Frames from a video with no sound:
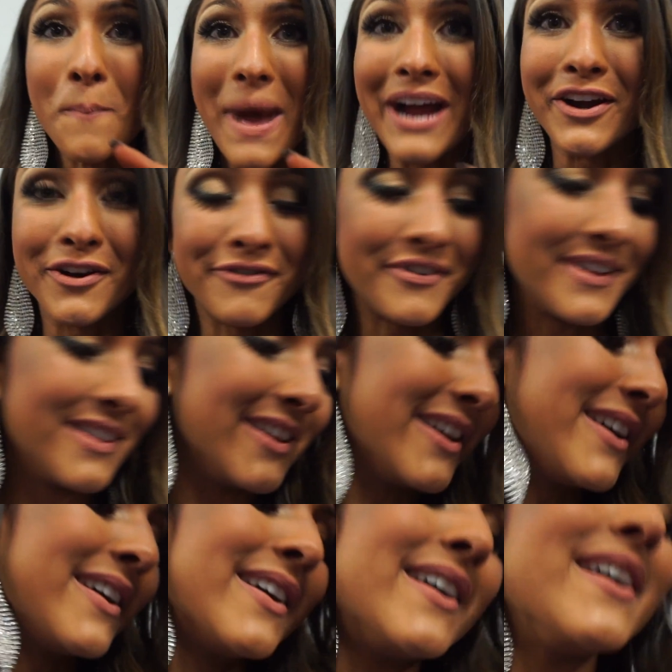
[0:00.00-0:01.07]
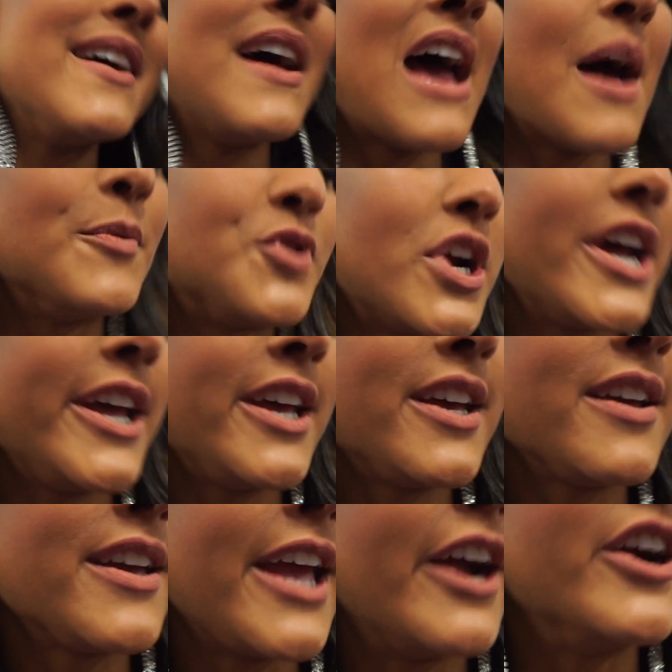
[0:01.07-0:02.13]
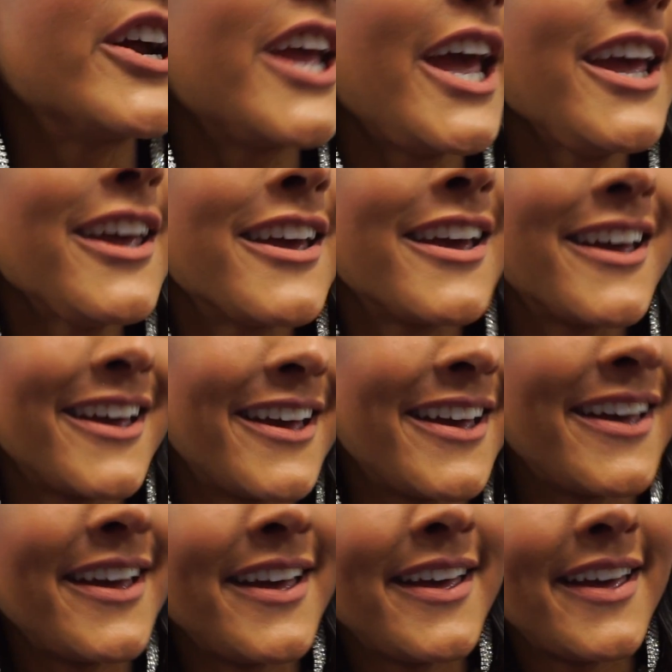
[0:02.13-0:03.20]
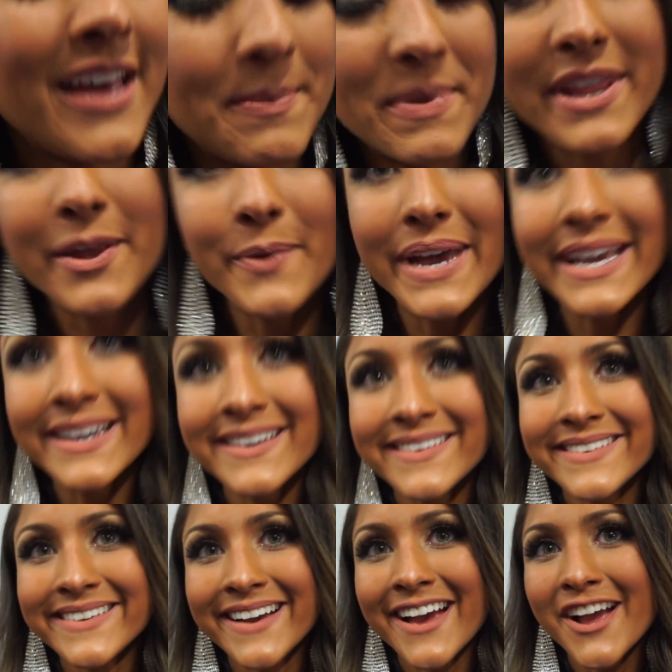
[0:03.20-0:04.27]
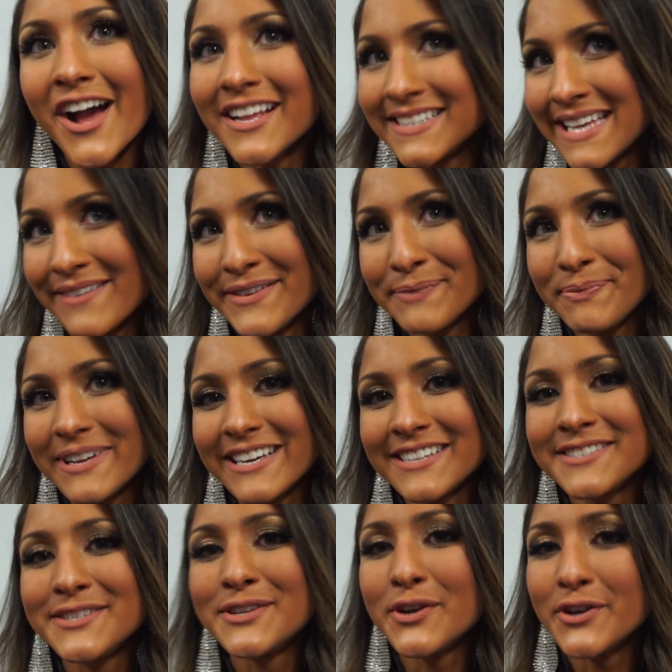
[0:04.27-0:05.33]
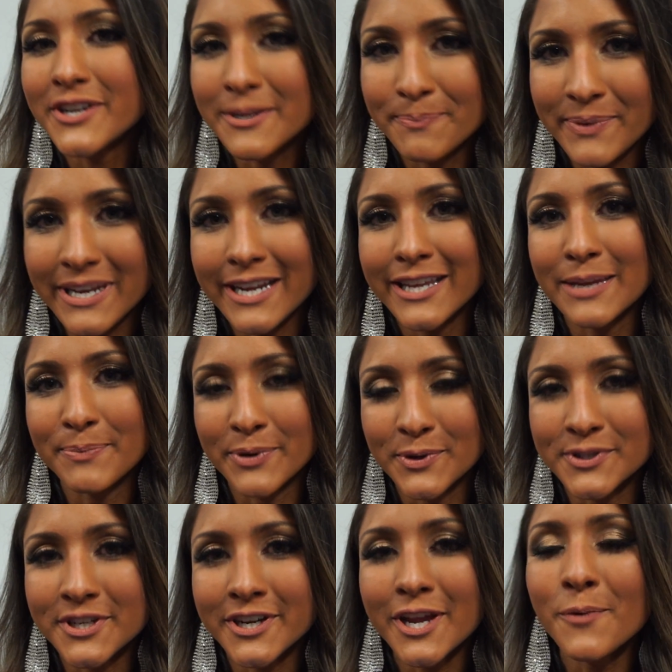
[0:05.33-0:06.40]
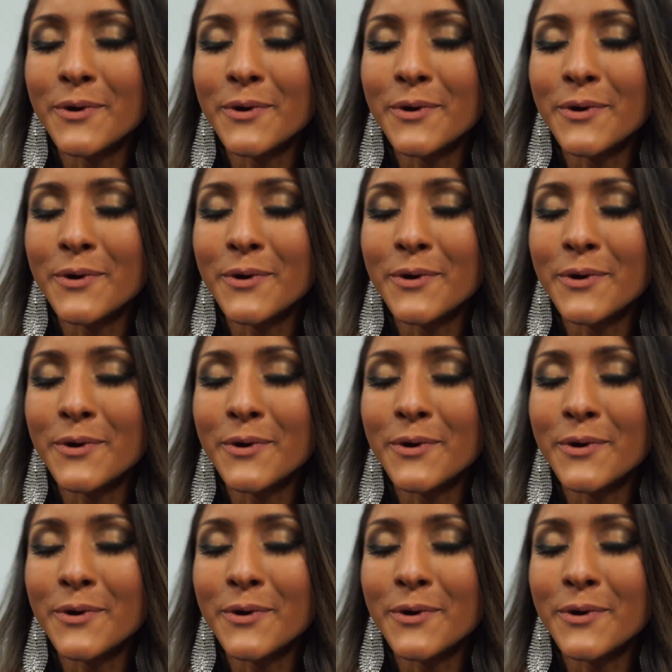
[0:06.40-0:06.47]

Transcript: macro friendly. I'm trying carrot cake. Yeah. Carrot By the way, got 7th place. You know you're competing in the pro circuit